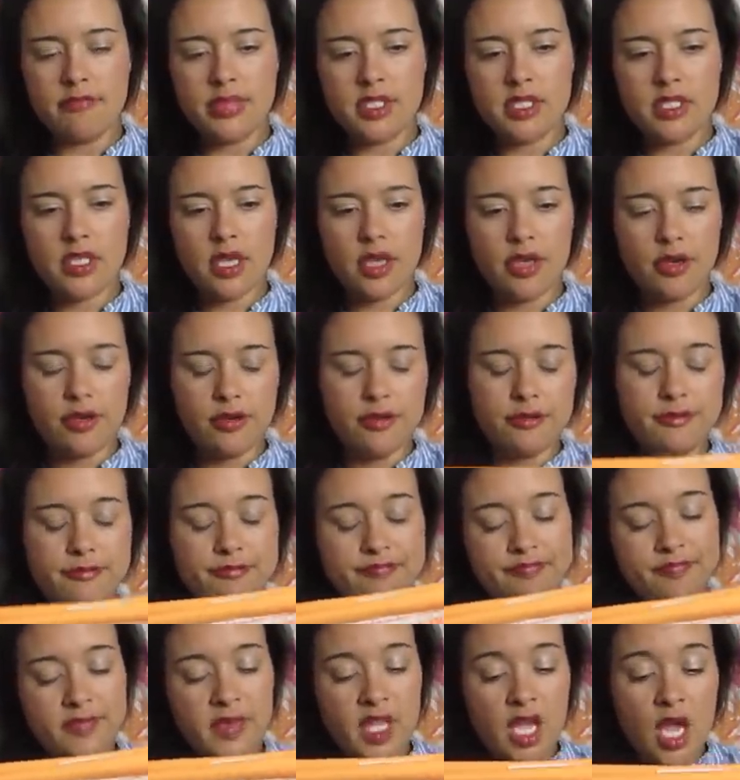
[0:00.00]

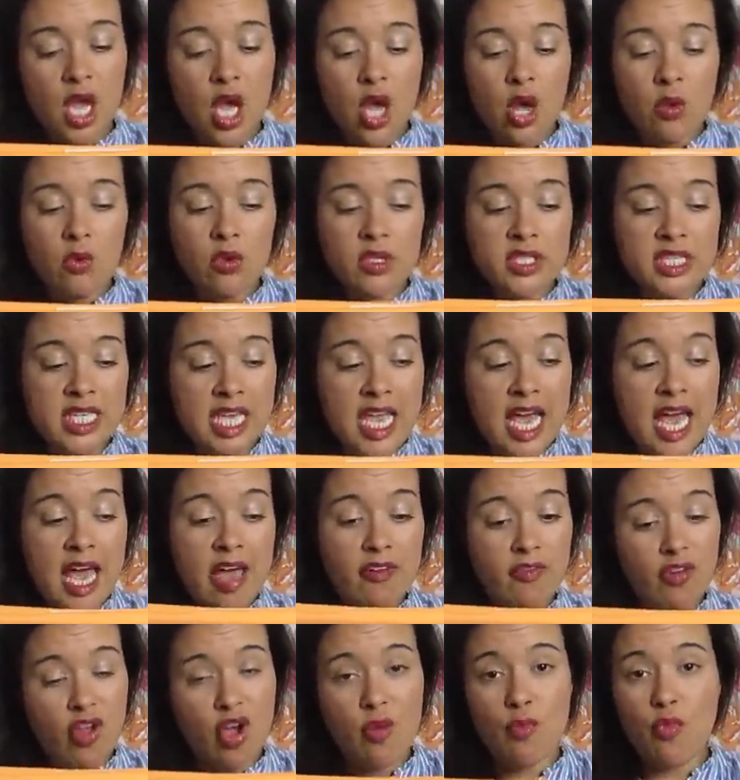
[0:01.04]
So we'll see. I
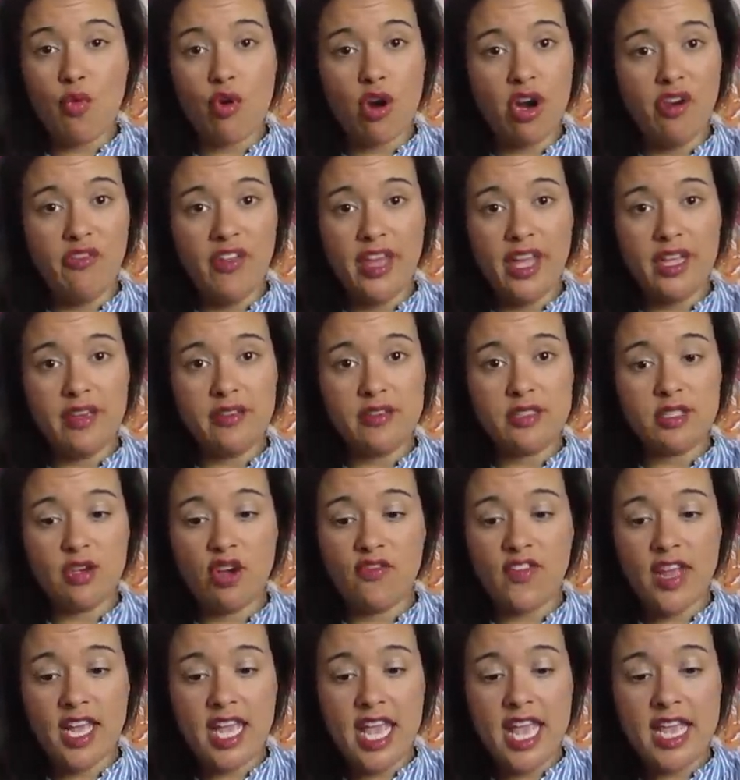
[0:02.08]
have no more of it. So
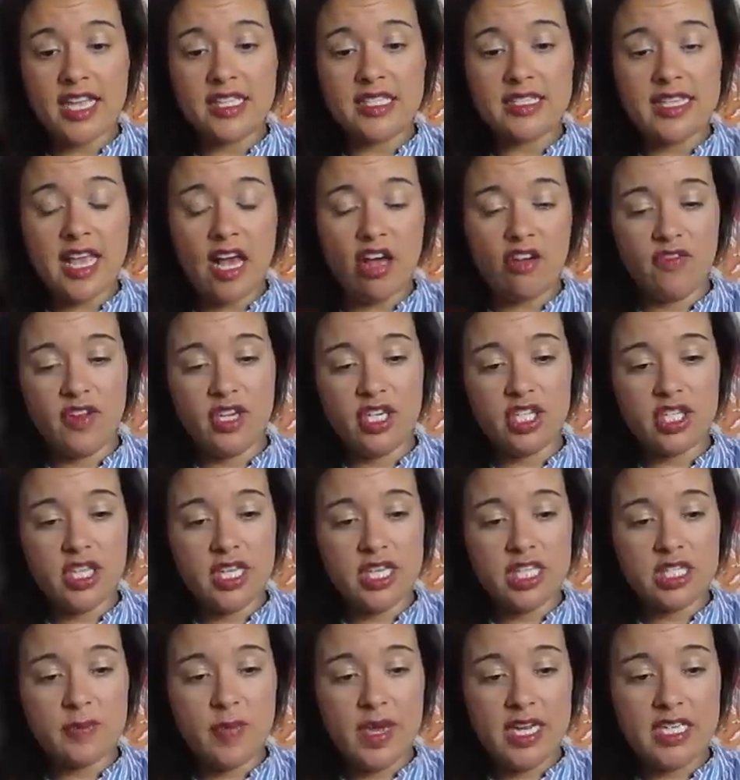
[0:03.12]
if I can salvage
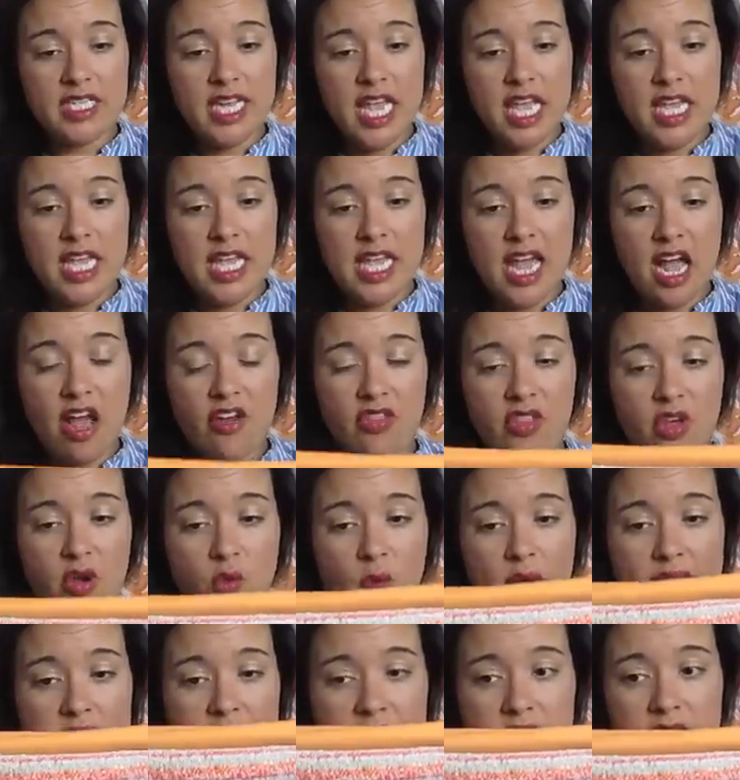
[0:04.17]
this by taking out the
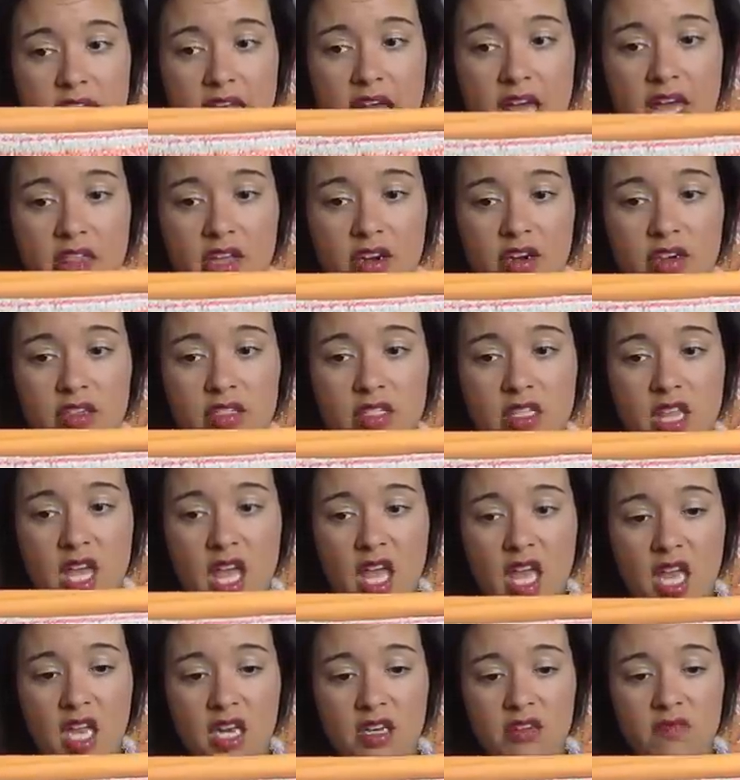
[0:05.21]
waist gathers,
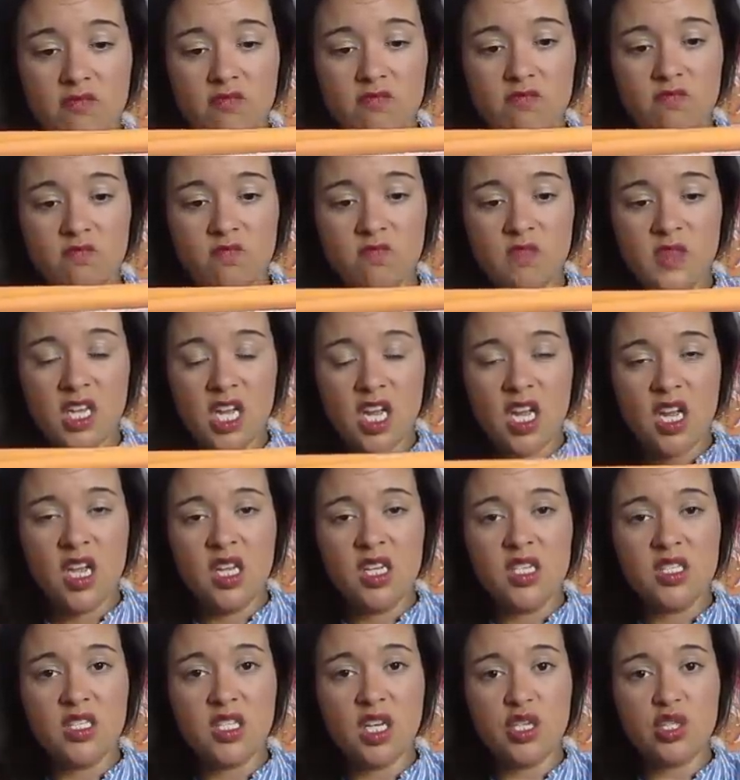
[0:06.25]
then
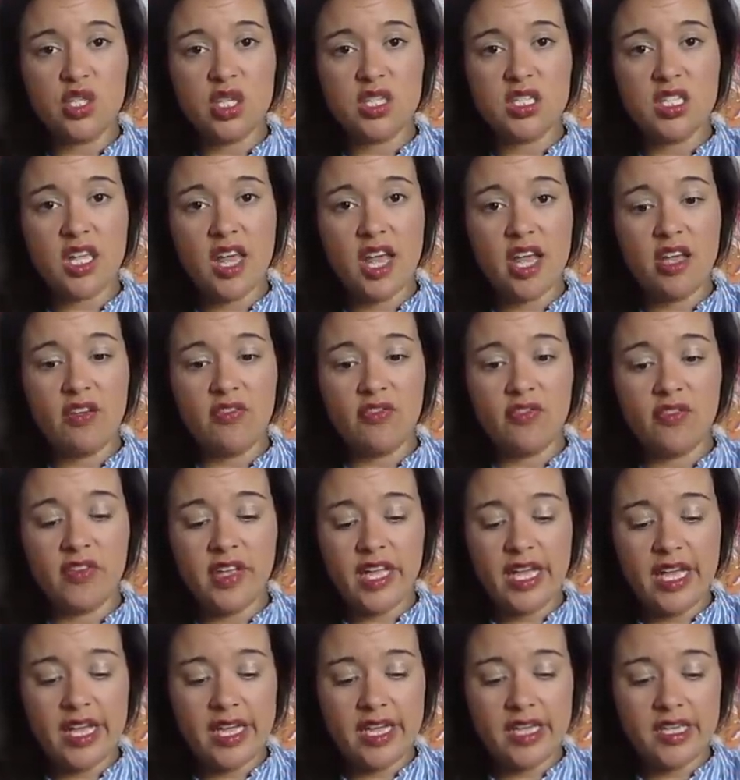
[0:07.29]
such is life,
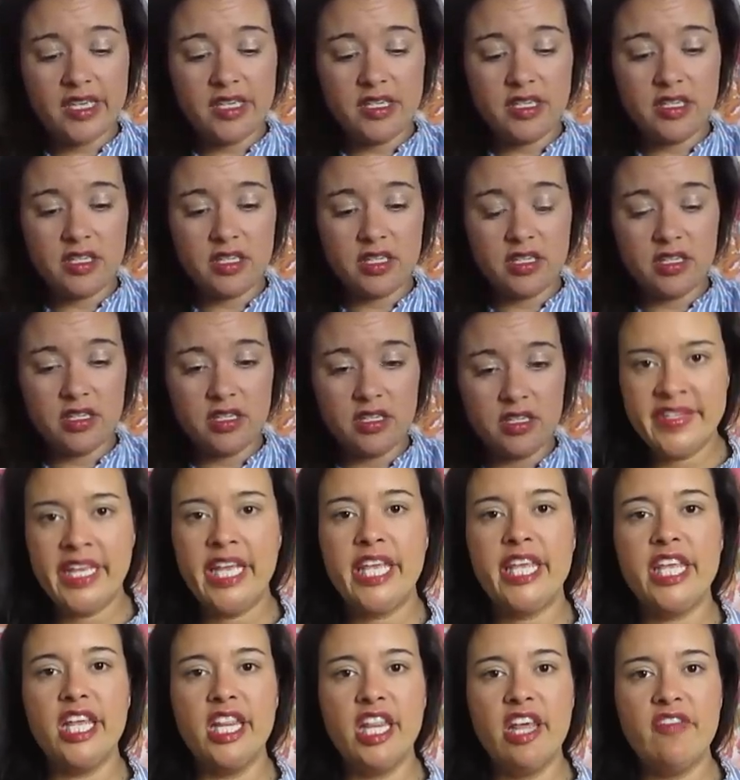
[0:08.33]
and
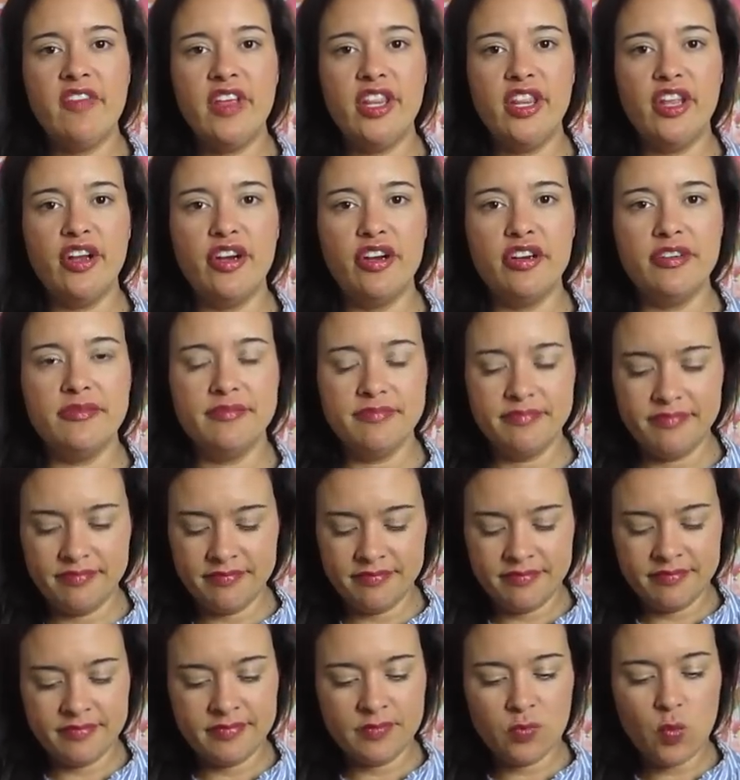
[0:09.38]
you live and learn.
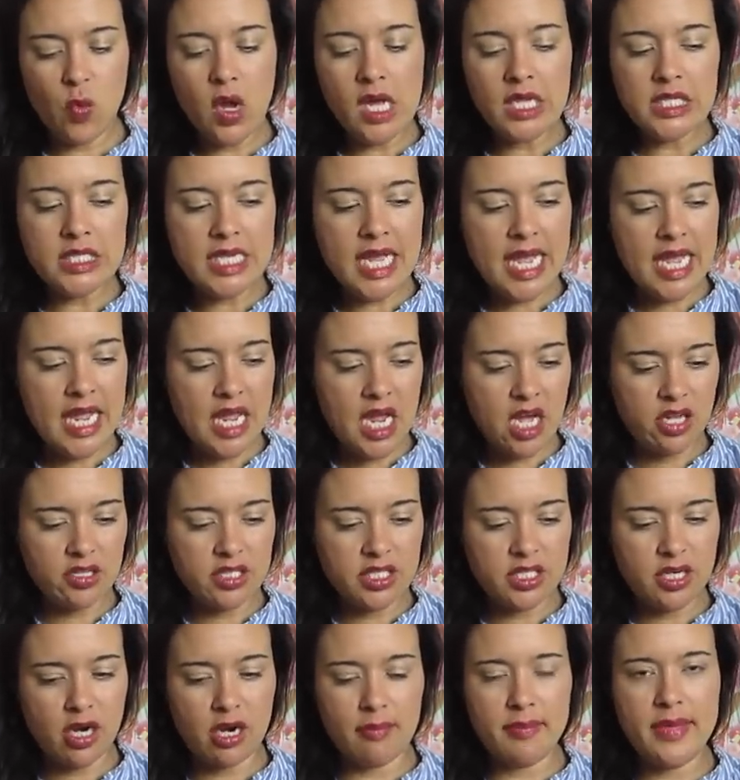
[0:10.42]
One day I'll
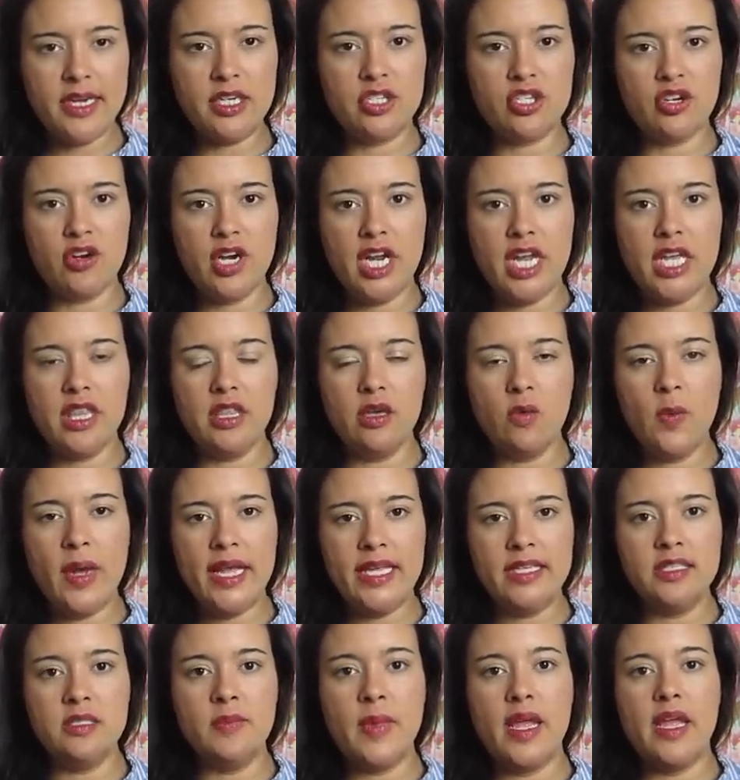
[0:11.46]
start measuring the
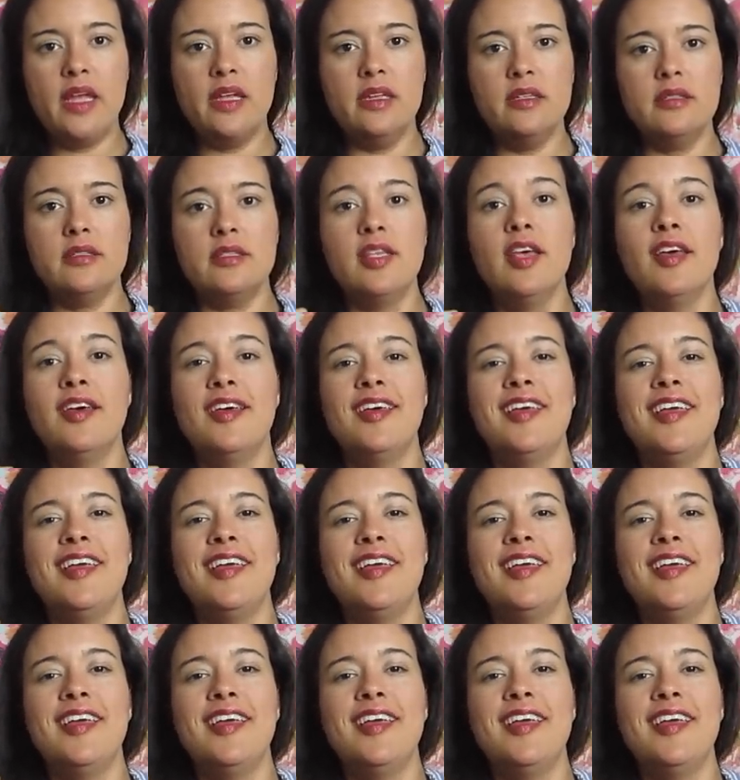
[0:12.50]
waistbands